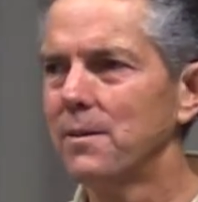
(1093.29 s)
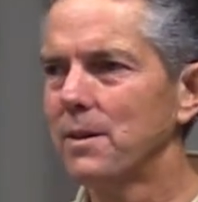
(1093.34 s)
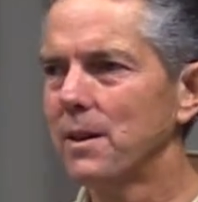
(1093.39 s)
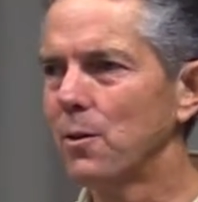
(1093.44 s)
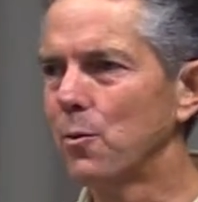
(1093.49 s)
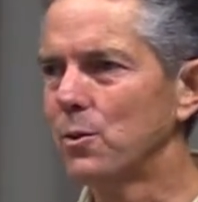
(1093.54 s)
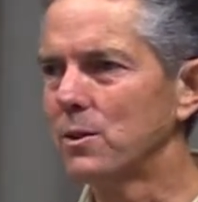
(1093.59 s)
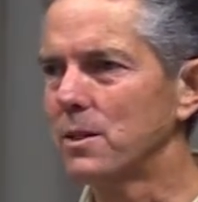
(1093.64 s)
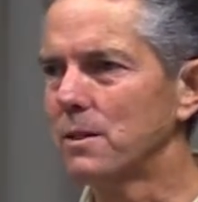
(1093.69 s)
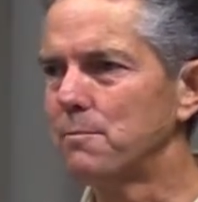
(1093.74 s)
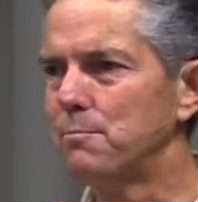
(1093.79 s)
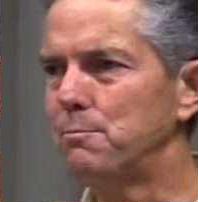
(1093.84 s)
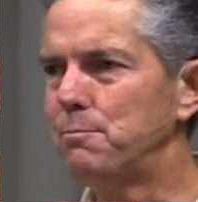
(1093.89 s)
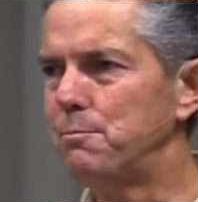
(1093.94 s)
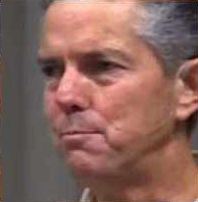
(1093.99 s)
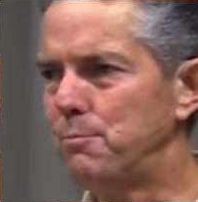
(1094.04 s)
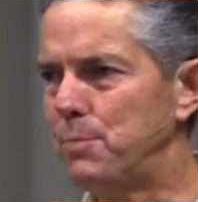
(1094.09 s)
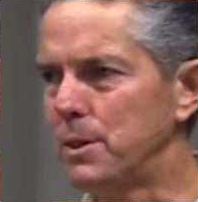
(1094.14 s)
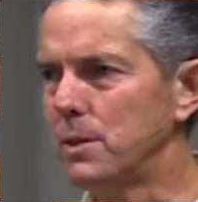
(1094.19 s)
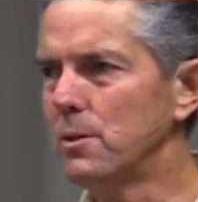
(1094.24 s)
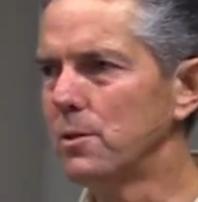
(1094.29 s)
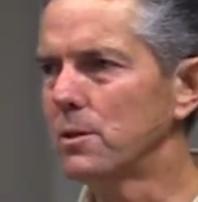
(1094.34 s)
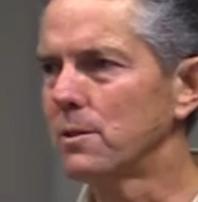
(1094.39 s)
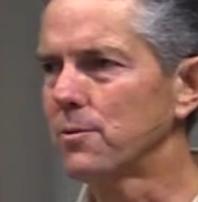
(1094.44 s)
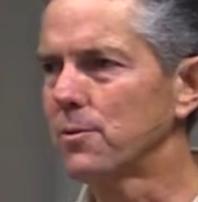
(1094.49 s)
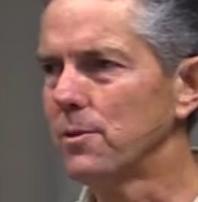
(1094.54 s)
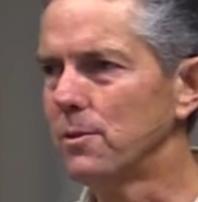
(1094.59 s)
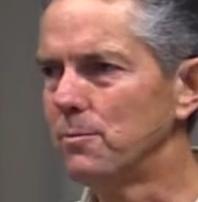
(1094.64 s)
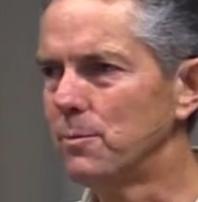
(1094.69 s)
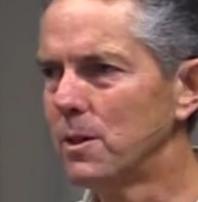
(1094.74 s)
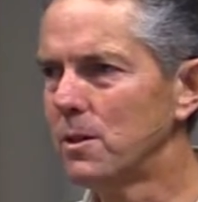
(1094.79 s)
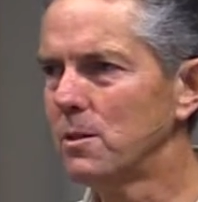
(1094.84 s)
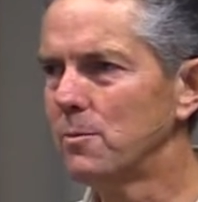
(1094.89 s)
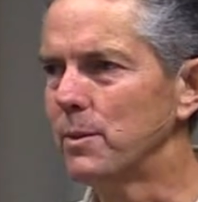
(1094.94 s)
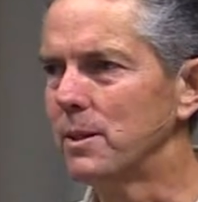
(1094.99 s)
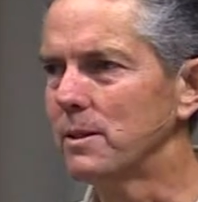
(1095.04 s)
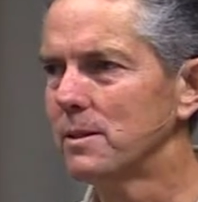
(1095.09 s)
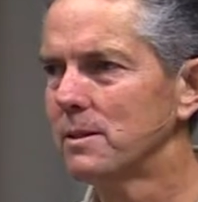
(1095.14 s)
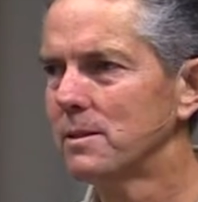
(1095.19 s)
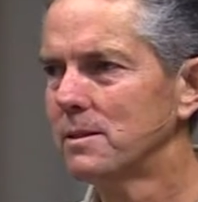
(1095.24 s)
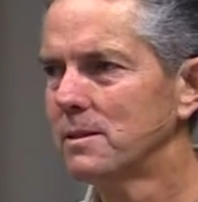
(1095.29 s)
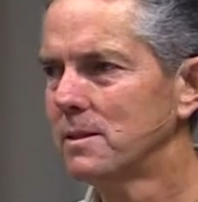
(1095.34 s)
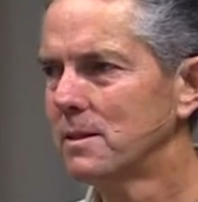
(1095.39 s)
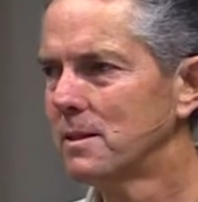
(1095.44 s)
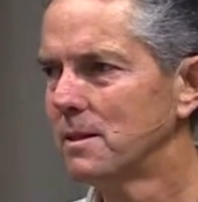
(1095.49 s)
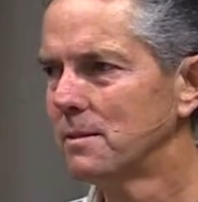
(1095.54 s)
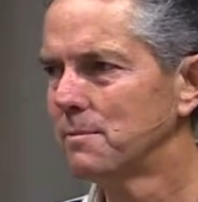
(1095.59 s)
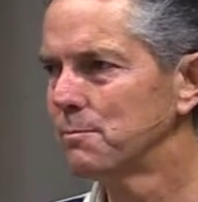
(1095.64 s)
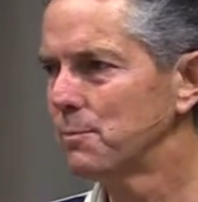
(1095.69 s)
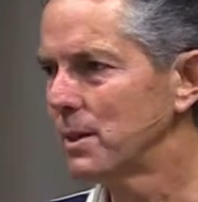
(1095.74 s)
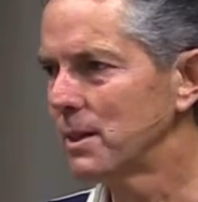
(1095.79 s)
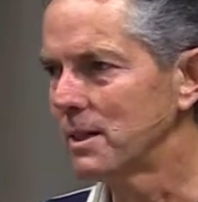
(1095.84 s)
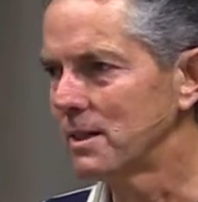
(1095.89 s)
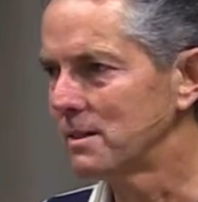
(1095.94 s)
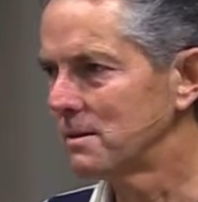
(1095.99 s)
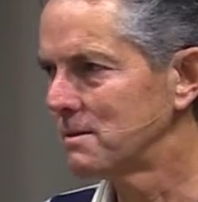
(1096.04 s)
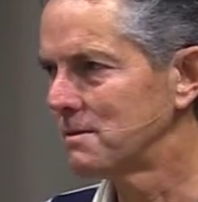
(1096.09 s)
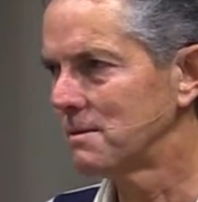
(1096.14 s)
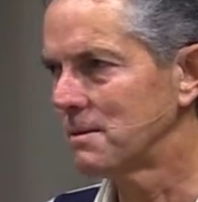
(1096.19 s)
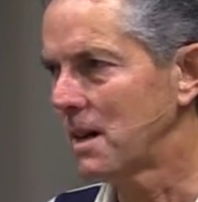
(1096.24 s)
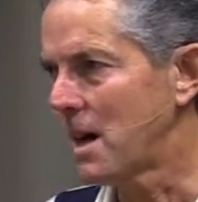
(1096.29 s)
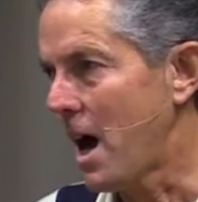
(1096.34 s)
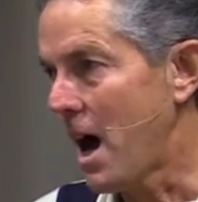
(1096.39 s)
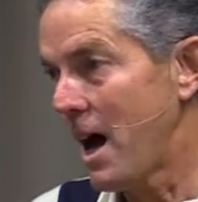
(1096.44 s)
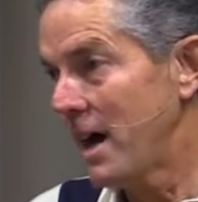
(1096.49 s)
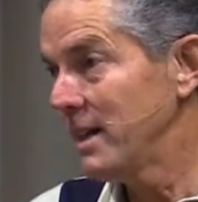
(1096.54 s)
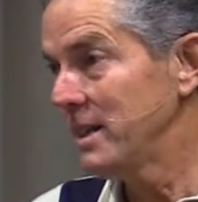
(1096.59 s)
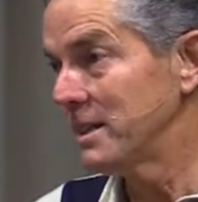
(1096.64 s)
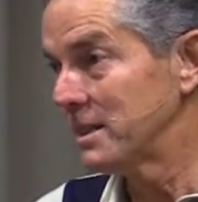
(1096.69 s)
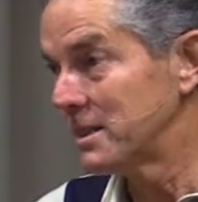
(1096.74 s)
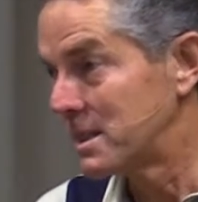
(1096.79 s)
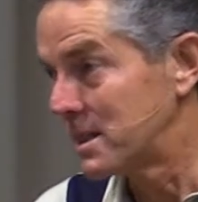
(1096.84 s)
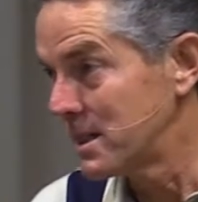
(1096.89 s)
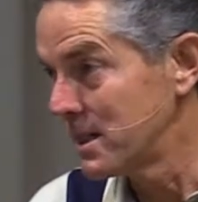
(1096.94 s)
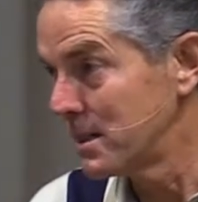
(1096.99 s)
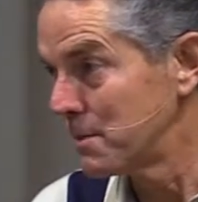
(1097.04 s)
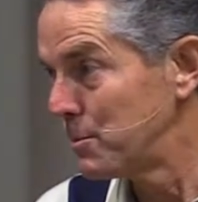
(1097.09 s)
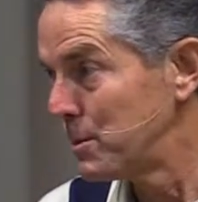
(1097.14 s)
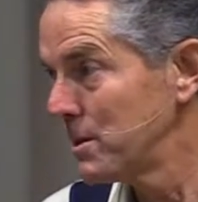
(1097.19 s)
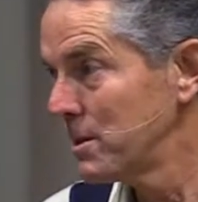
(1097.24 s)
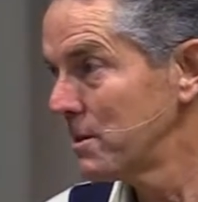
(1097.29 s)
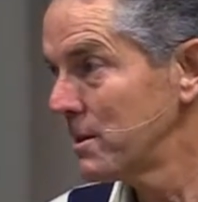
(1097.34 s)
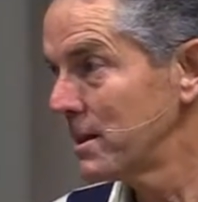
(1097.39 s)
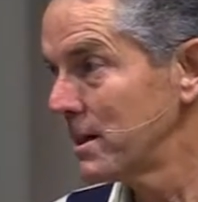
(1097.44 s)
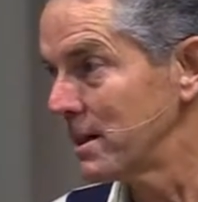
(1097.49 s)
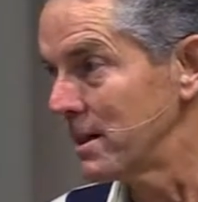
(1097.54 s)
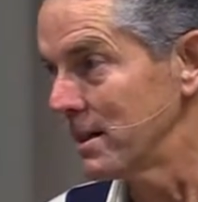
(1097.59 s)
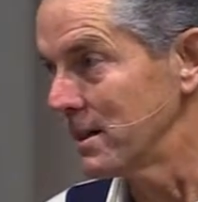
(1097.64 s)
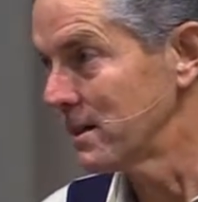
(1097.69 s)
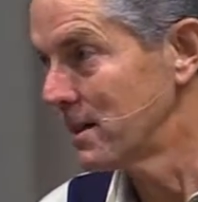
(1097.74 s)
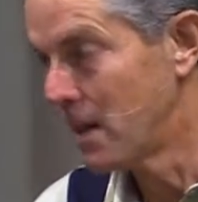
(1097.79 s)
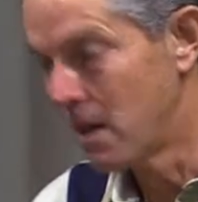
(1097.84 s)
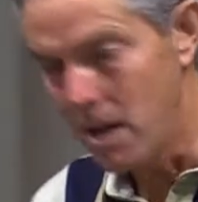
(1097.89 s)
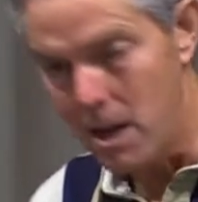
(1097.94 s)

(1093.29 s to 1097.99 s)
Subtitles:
It was a beautiful moment, but I didn't see the beauty in it.